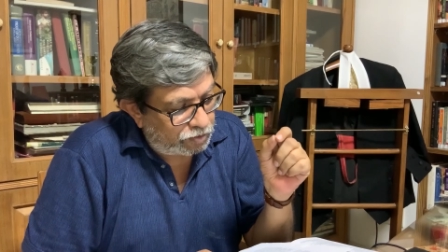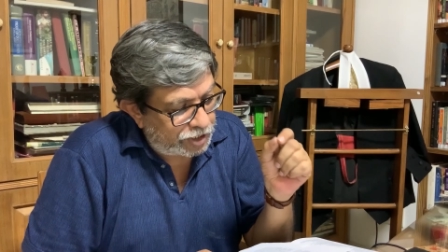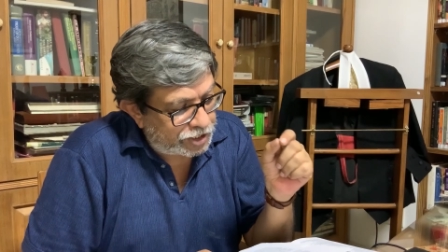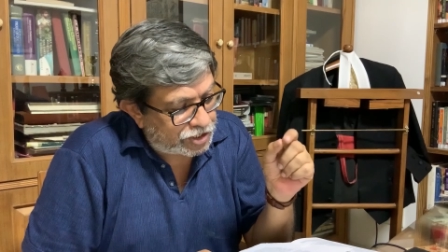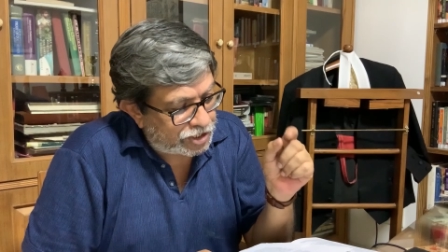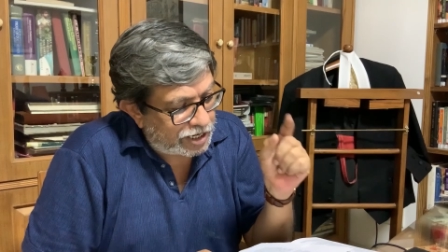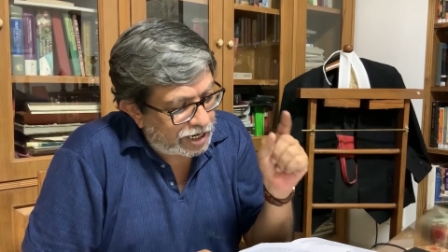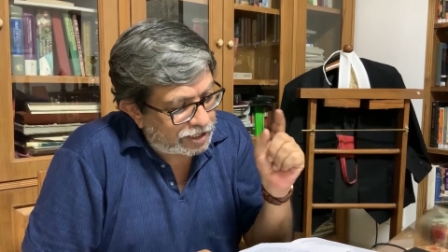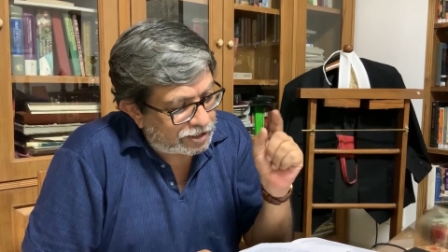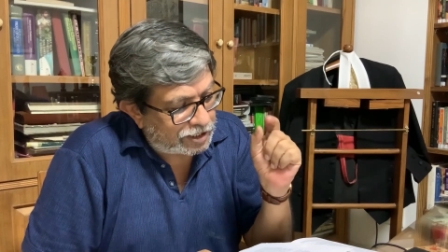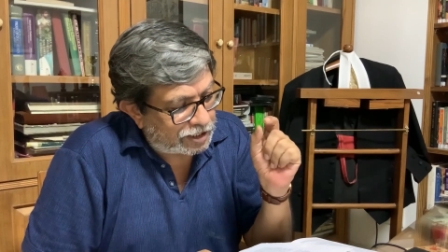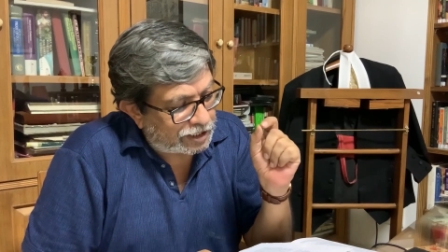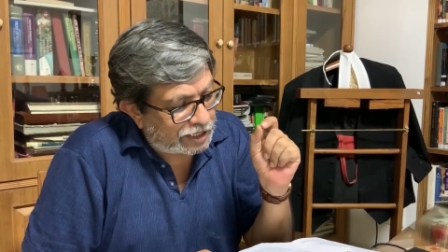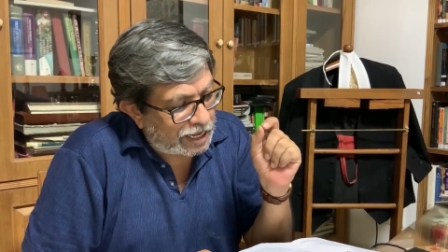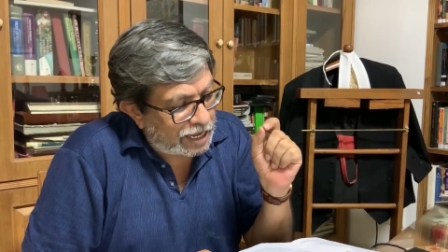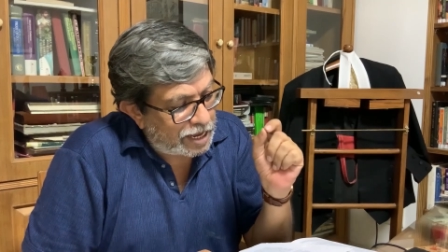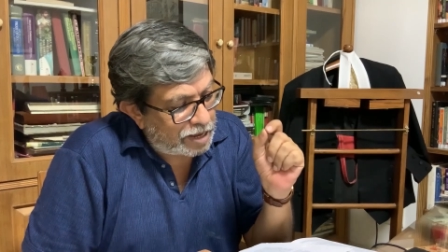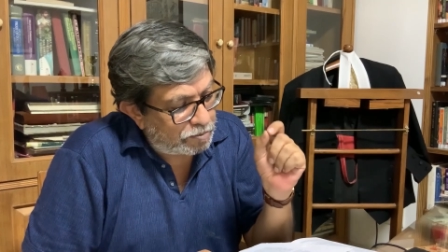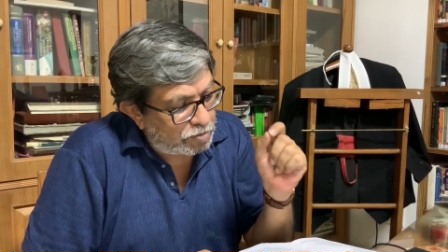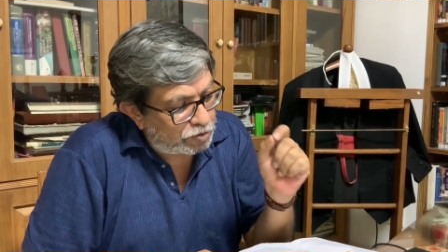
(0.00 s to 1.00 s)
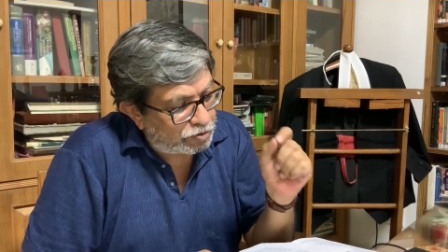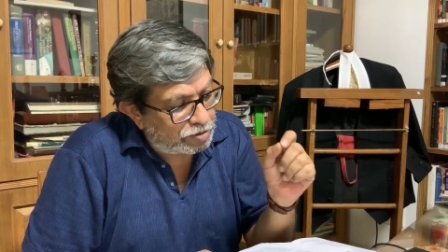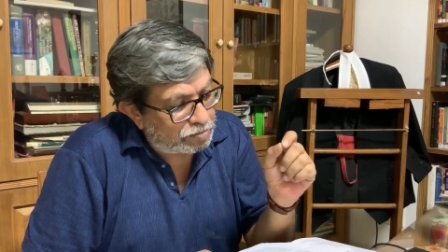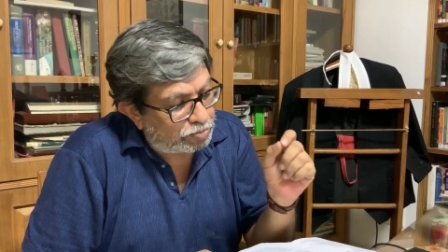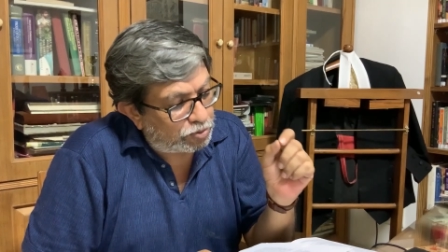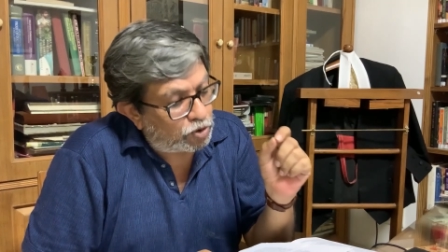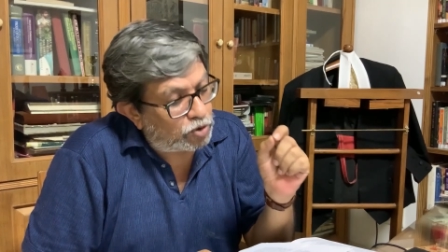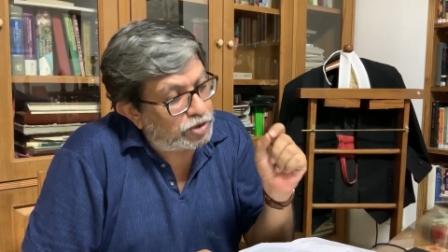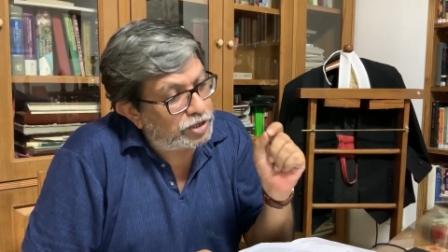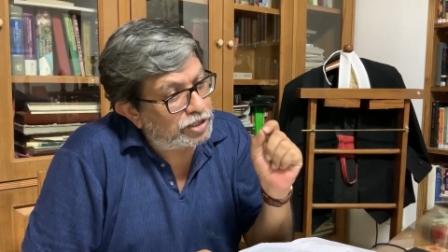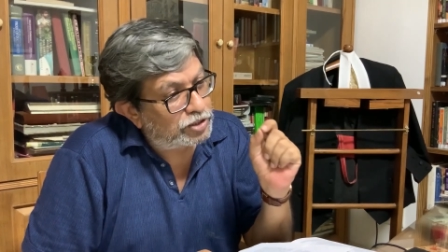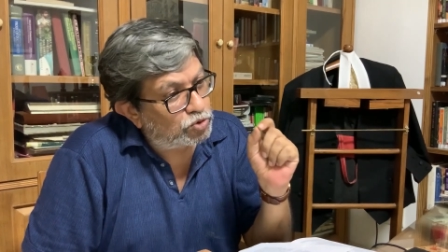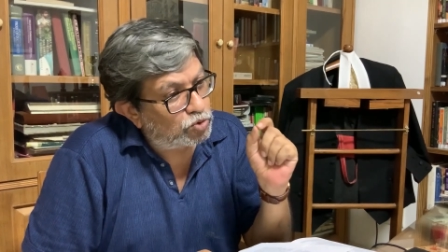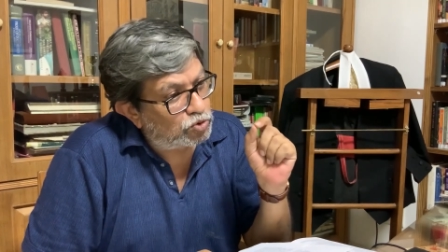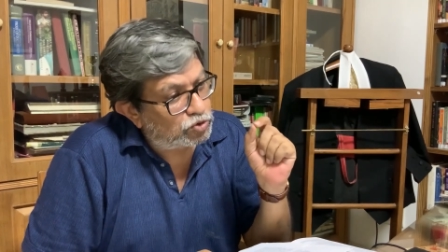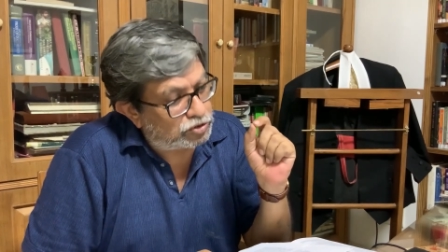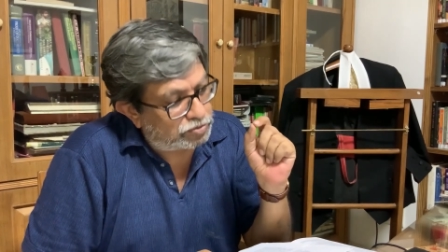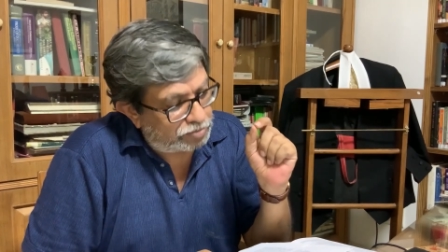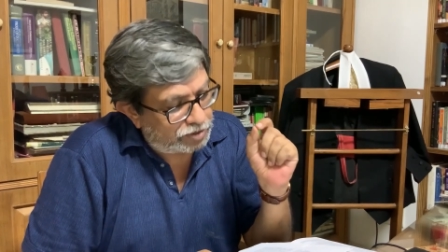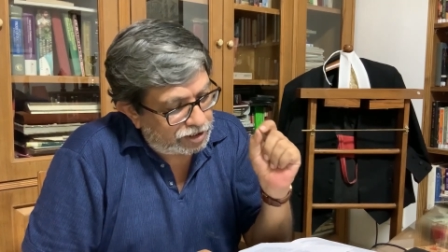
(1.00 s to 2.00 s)
which at the time of employing
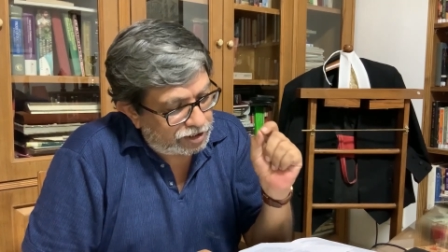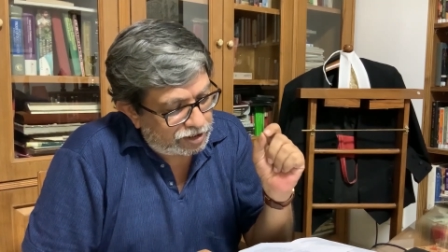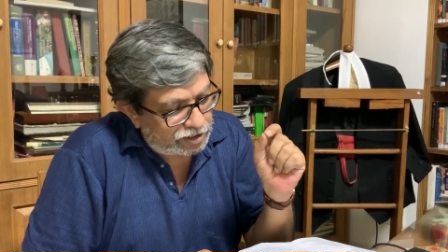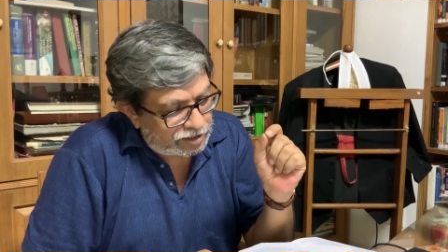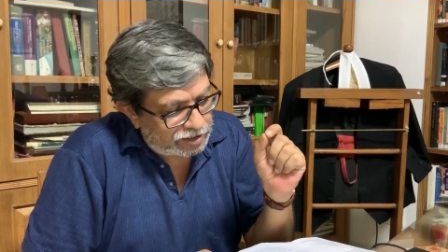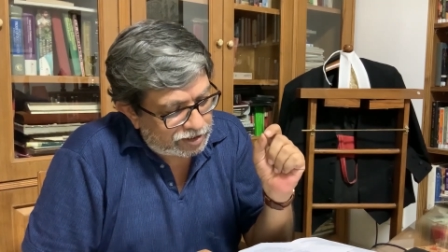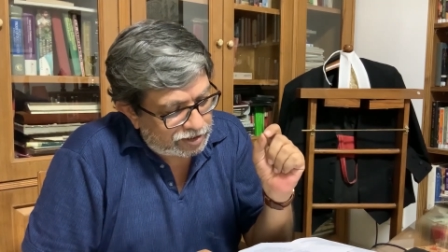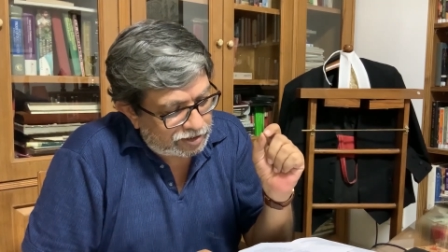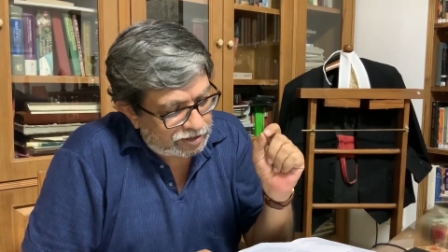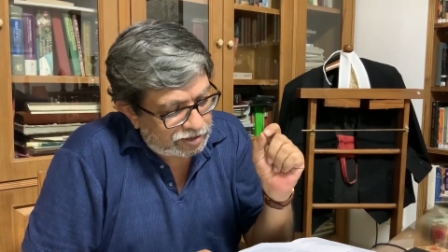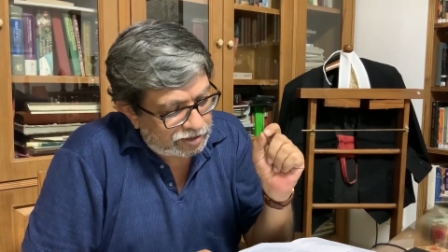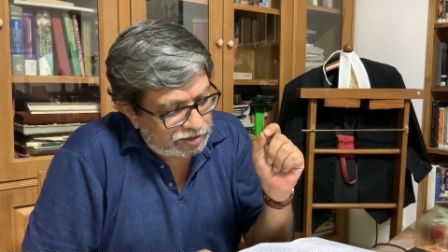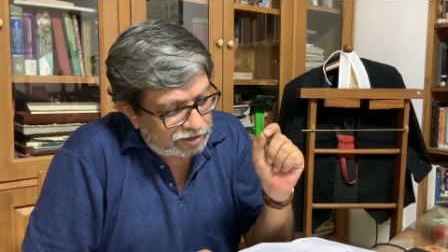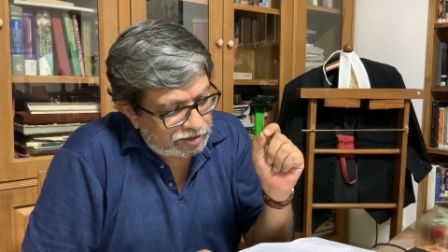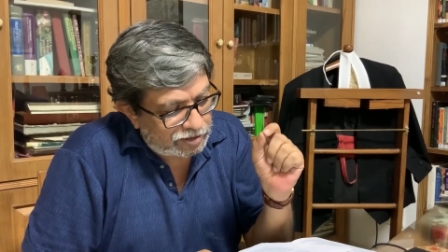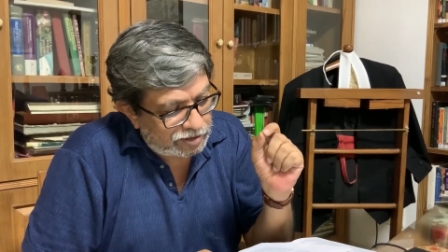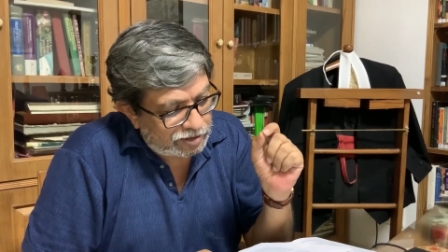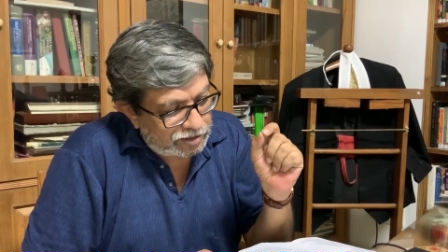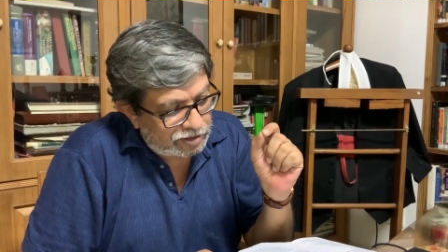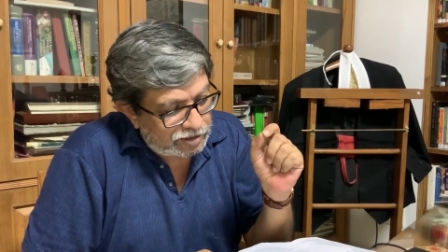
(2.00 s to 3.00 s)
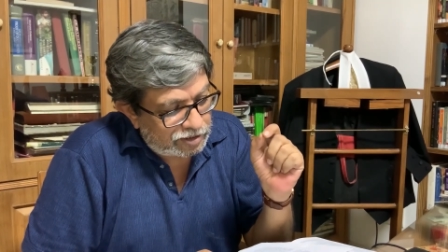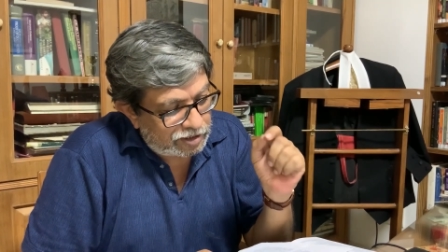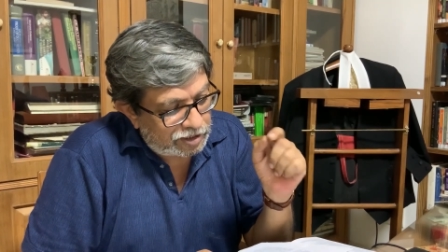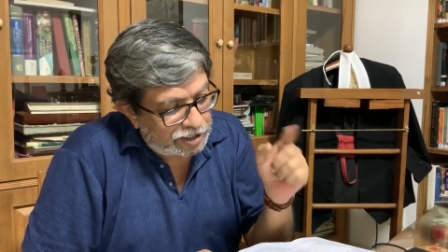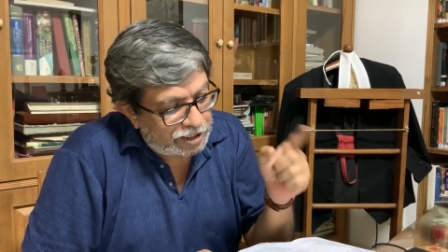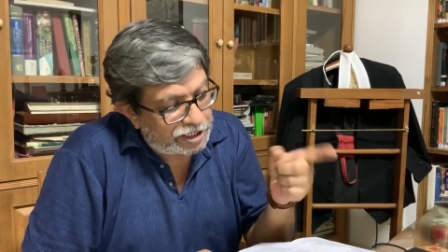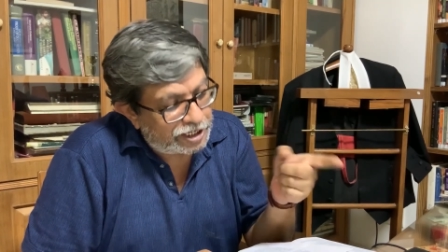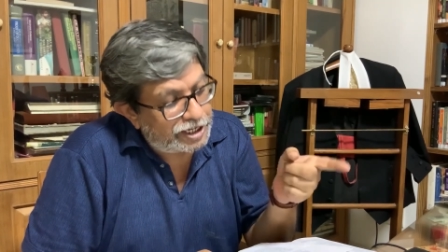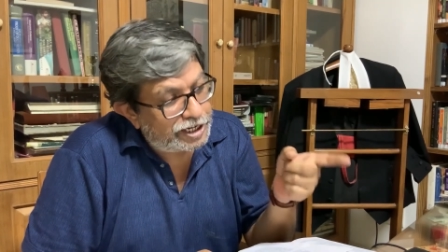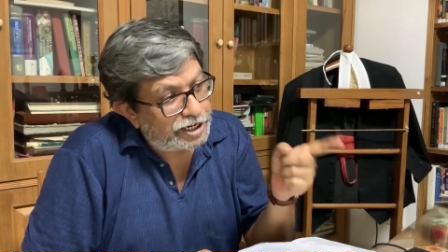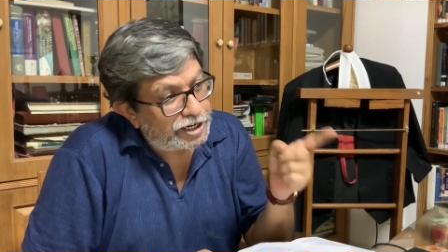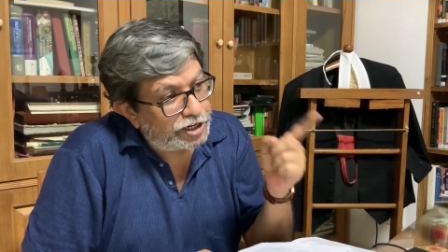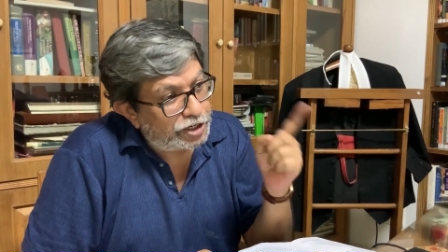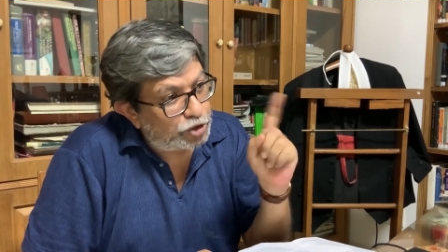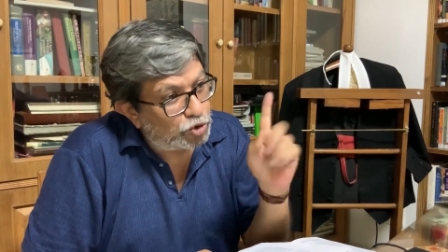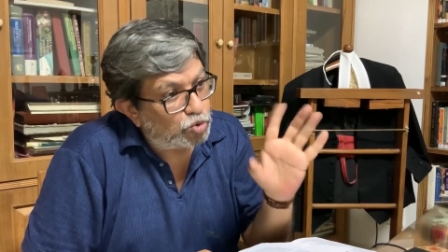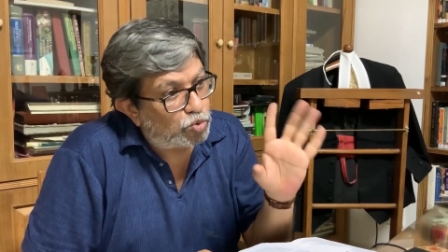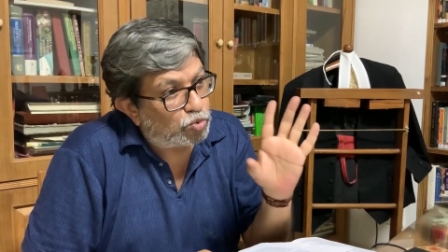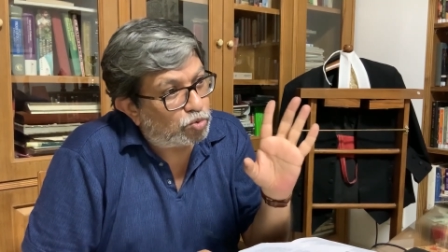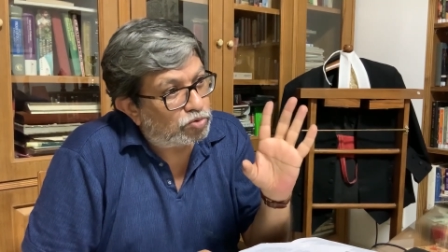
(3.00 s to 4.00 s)
those means he
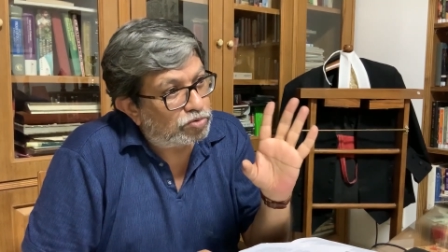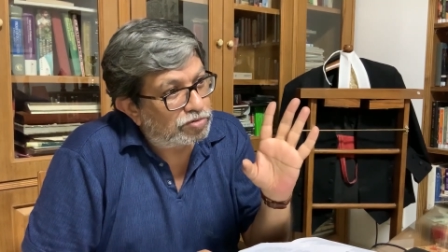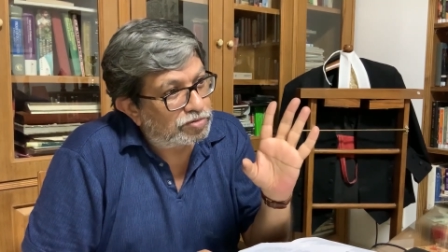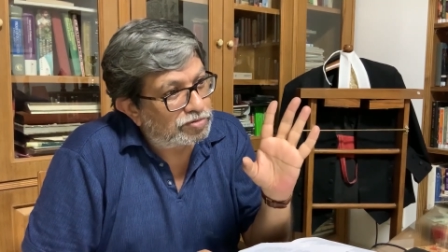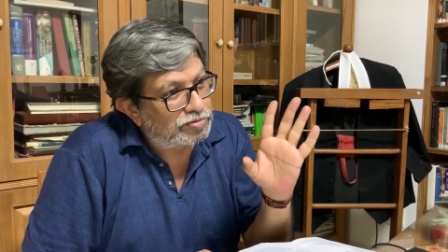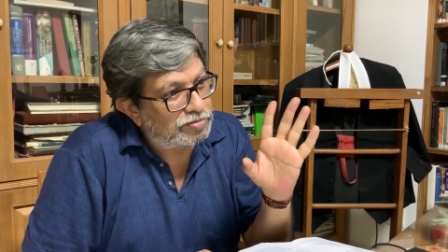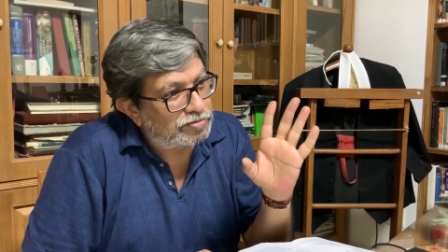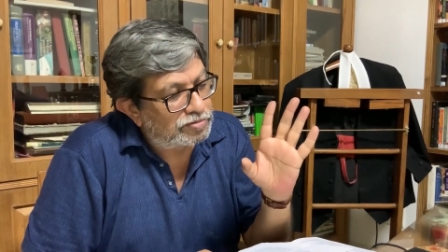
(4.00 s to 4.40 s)
knew.